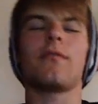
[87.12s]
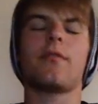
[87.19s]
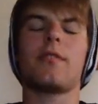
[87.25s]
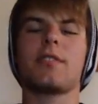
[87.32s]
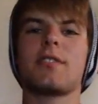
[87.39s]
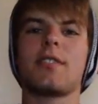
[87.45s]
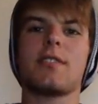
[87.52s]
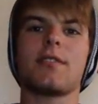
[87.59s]

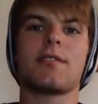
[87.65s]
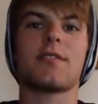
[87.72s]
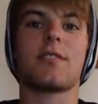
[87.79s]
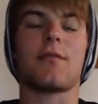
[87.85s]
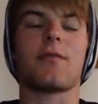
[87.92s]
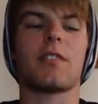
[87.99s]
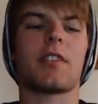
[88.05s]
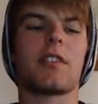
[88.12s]
This is
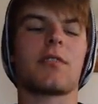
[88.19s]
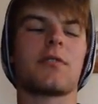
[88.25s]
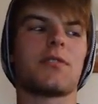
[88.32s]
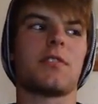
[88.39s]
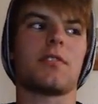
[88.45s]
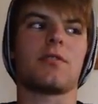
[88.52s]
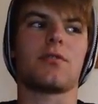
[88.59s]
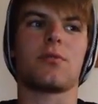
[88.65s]
something else
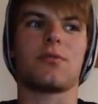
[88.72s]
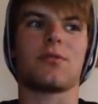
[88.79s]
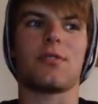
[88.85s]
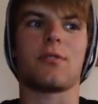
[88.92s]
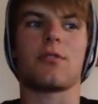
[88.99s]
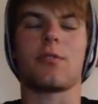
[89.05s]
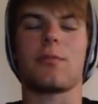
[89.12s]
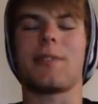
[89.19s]
that is
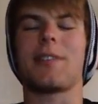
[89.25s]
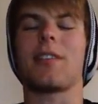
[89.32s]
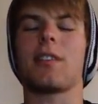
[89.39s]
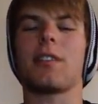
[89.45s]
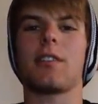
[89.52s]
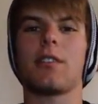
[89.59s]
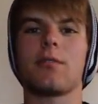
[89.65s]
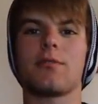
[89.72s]
also
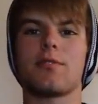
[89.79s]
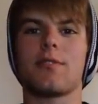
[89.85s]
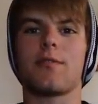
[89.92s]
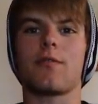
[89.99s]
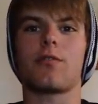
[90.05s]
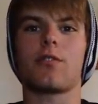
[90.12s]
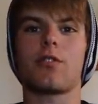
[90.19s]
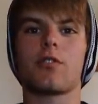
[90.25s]
commonly used
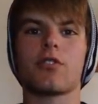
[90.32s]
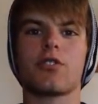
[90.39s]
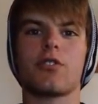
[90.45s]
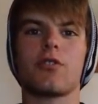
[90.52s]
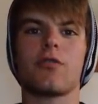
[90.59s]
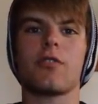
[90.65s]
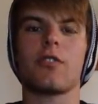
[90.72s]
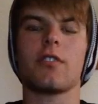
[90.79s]
in the rock
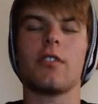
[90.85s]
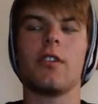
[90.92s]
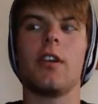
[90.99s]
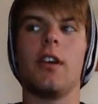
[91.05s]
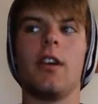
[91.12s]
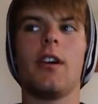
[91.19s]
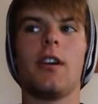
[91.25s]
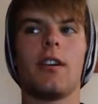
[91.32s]
genre,
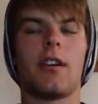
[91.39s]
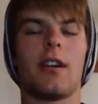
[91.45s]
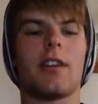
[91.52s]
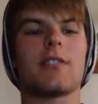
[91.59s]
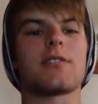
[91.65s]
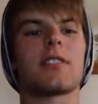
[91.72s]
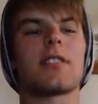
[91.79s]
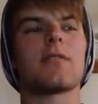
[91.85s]

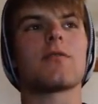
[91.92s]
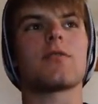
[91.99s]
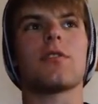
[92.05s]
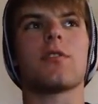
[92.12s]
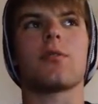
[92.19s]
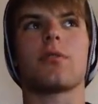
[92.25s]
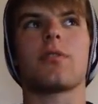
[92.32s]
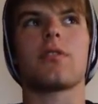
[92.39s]
as it gives
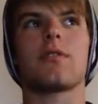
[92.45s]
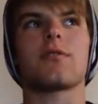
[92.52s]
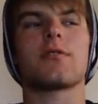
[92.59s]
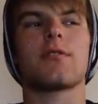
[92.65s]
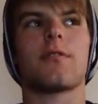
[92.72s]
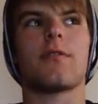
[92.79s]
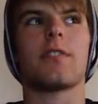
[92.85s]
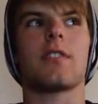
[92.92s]
the
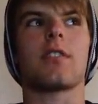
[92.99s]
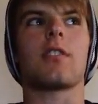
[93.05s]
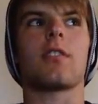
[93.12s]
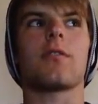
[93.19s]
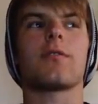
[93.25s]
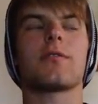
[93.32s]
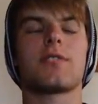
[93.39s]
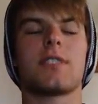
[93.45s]
audience a feel
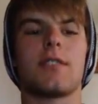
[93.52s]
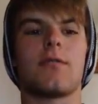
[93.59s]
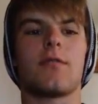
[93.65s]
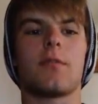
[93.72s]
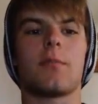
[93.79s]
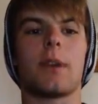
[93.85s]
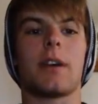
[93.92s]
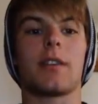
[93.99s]
of seeing
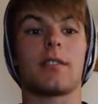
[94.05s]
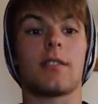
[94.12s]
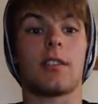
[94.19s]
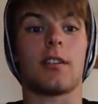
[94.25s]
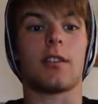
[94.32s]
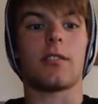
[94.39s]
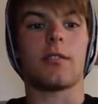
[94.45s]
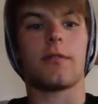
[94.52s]
the band
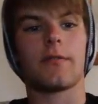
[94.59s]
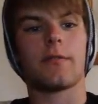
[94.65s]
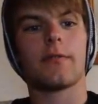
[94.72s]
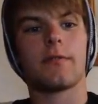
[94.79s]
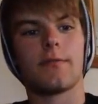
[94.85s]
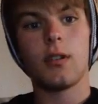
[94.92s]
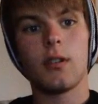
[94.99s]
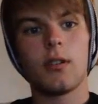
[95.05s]
live.
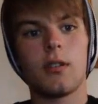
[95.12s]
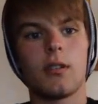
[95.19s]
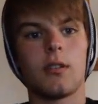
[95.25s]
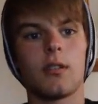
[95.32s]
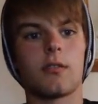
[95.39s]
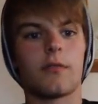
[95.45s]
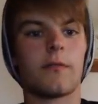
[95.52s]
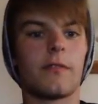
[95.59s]

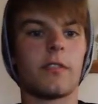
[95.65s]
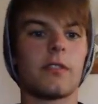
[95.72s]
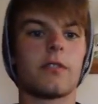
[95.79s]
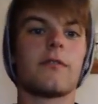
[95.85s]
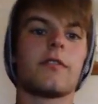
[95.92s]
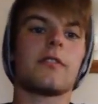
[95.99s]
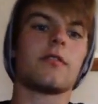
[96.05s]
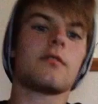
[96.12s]
Third
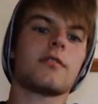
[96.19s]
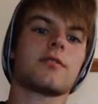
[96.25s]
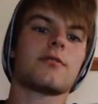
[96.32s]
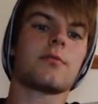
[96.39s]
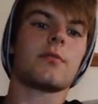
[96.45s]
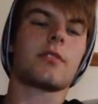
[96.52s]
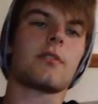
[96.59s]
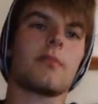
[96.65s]

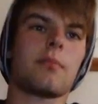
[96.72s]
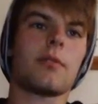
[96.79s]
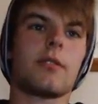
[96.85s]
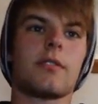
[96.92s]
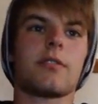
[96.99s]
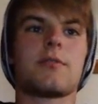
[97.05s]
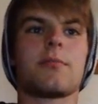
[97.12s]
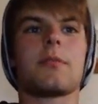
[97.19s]
theorist we can
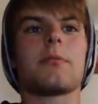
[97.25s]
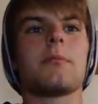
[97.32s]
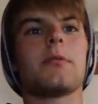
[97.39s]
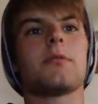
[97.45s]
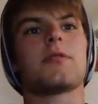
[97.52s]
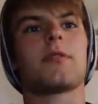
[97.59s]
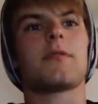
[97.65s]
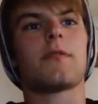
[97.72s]
apply to my
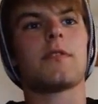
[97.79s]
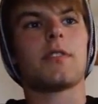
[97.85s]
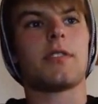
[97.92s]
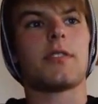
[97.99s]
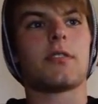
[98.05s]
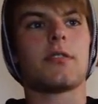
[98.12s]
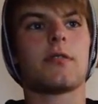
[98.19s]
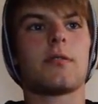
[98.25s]
music
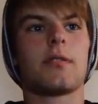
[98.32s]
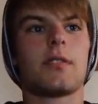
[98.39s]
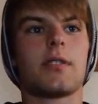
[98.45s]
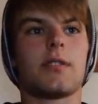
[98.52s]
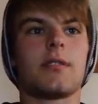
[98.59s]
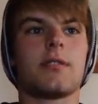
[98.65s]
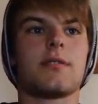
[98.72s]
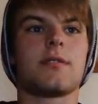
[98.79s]
video
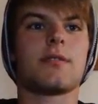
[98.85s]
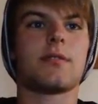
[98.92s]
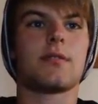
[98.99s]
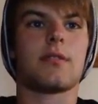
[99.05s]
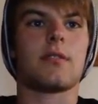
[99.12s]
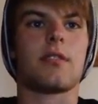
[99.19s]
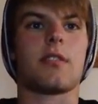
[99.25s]
is